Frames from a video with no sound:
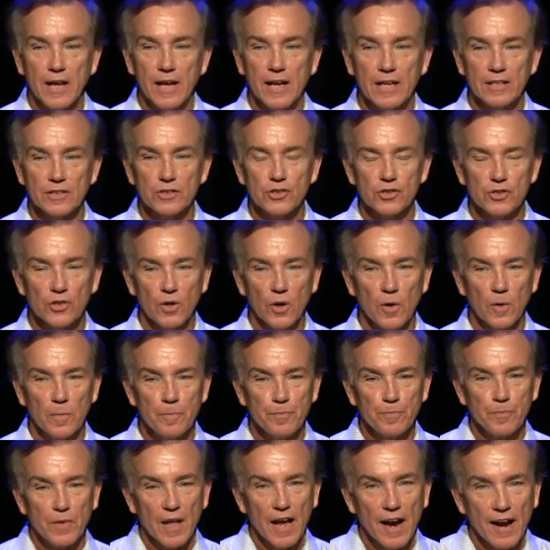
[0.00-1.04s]
And so,
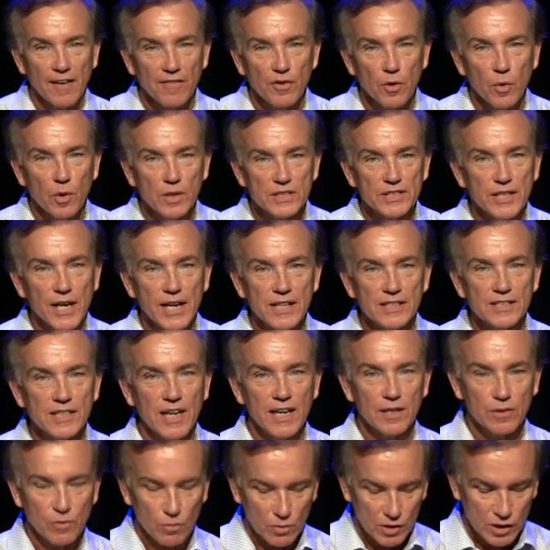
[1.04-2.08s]
everyone takes
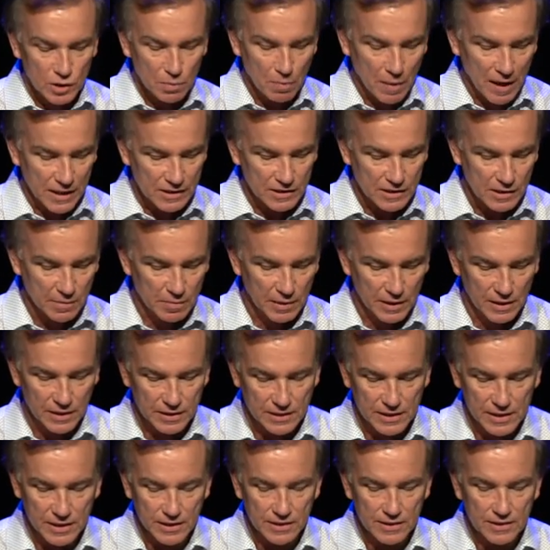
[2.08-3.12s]
on
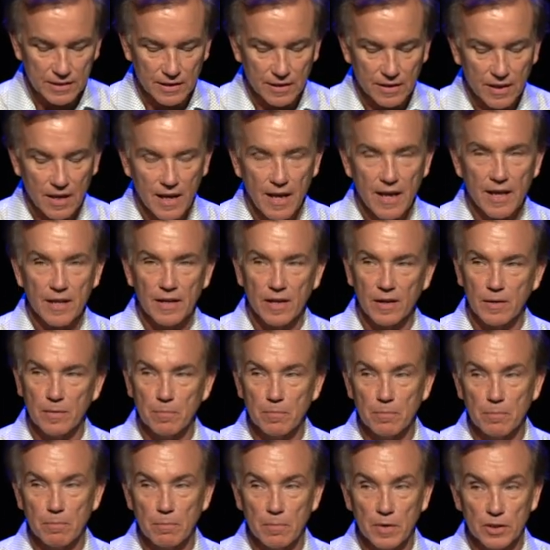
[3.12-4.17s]
responsibilities. Uh,
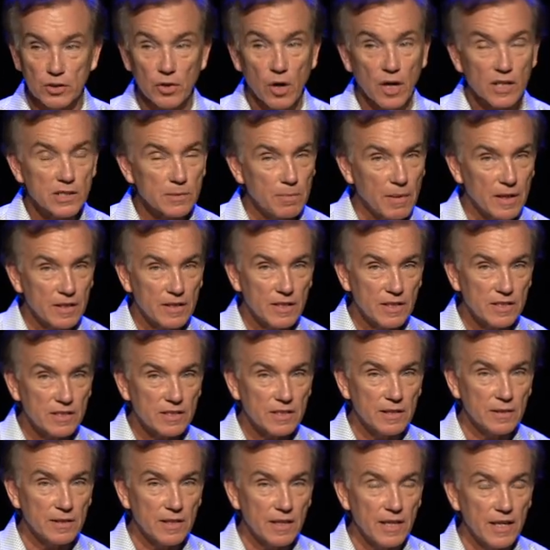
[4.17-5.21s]
it talks about
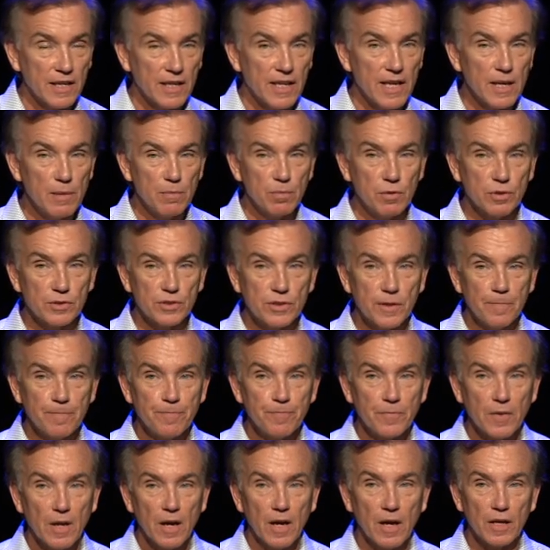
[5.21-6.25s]
this in, in Hebrews
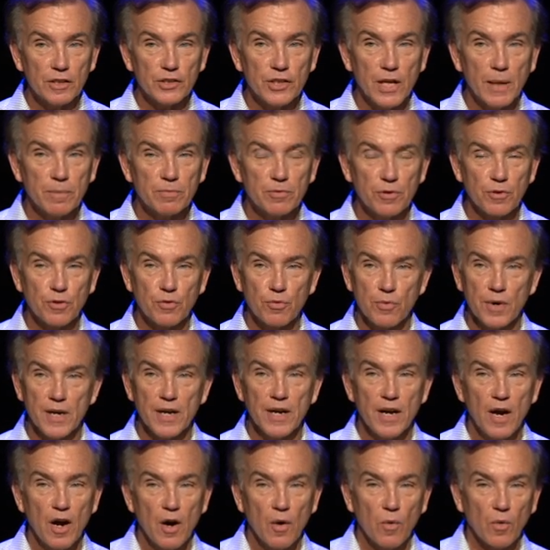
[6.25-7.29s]
uh, chapter
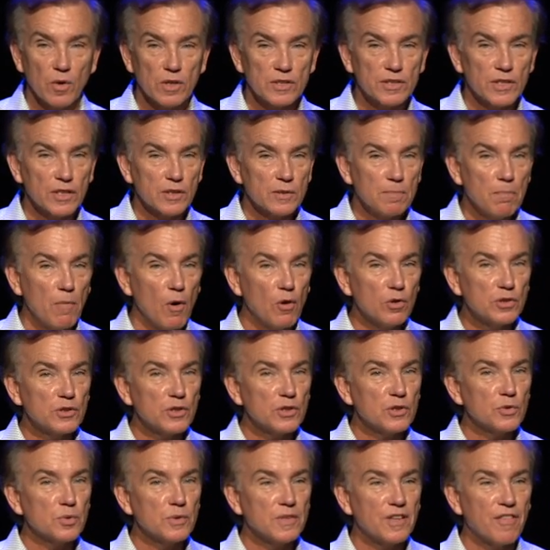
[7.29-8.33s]
3, where it says
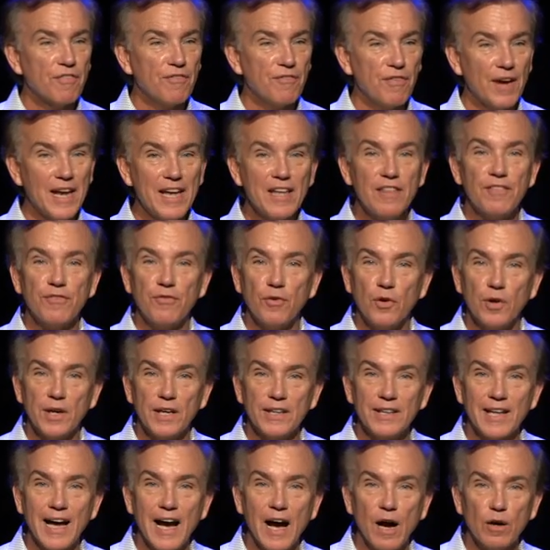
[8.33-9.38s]
Moses was faithful
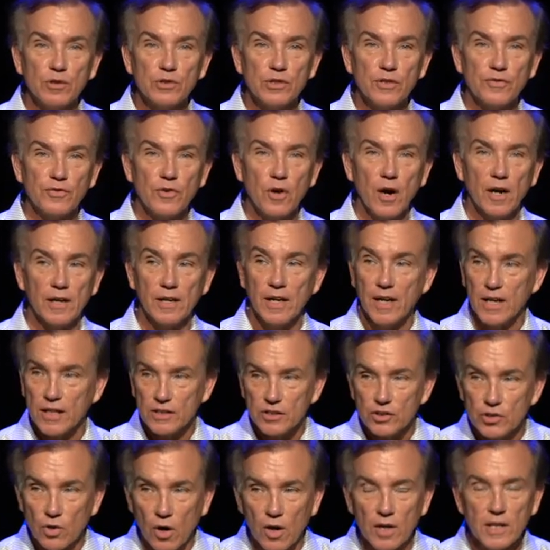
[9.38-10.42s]
in the house of God.
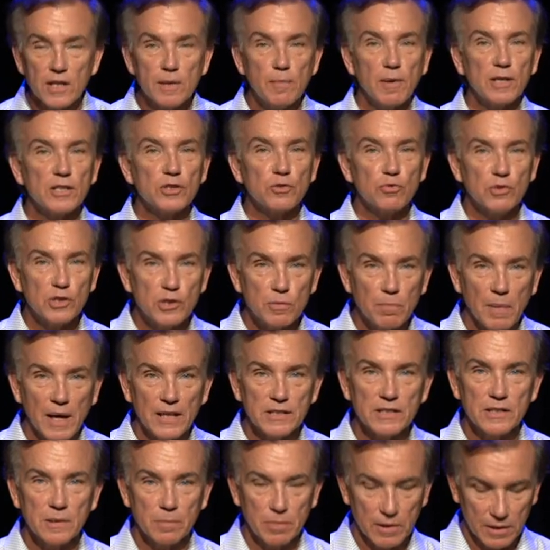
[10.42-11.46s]
It's talking about his
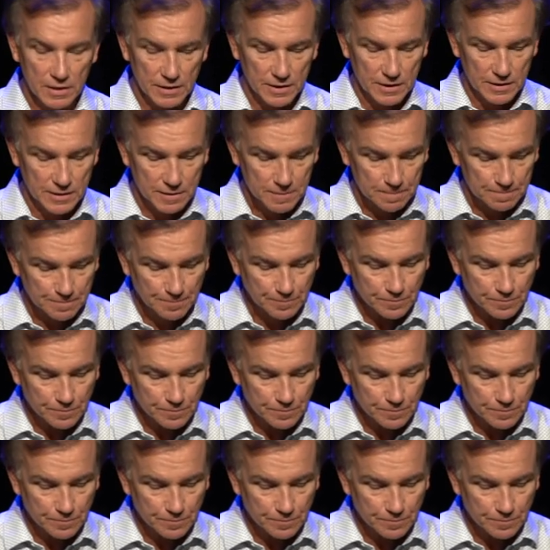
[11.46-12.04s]
responsibilities.